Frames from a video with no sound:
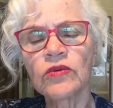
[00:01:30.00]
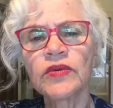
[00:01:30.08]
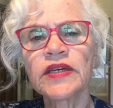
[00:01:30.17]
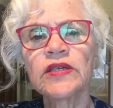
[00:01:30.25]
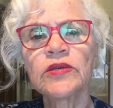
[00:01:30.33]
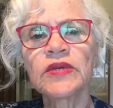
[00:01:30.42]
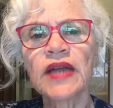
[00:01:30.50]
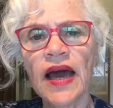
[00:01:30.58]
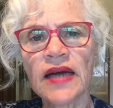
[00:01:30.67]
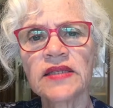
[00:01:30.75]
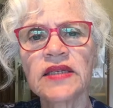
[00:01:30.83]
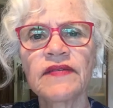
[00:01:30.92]
do an
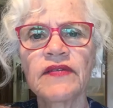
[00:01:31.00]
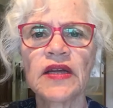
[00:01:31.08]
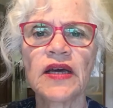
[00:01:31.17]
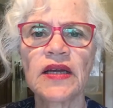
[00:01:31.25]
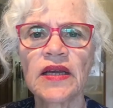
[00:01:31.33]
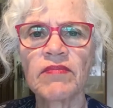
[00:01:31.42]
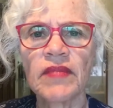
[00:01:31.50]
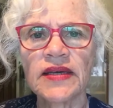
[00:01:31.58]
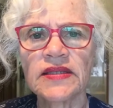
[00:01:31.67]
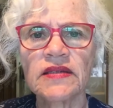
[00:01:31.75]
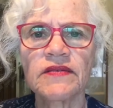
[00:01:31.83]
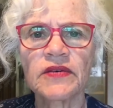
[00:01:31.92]
activity, and it
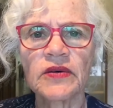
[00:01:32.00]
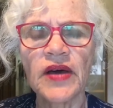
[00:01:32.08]
makes it feel